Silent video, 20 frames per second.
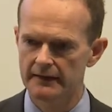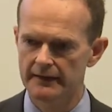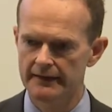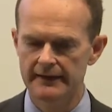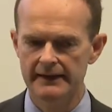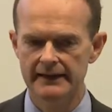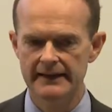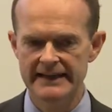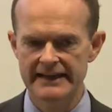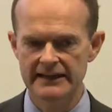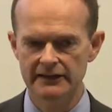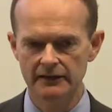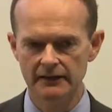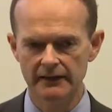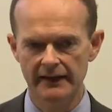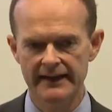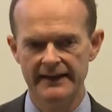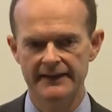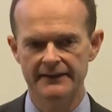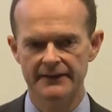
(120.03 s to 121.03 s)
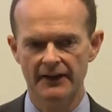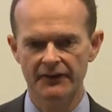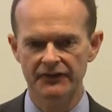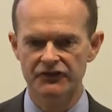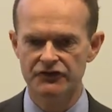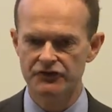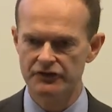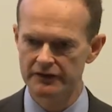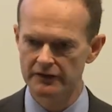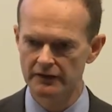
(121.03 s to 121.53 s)
an illegal
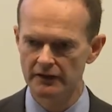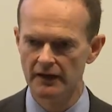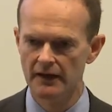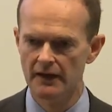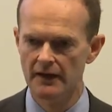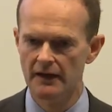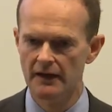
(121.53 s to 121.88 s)
industrial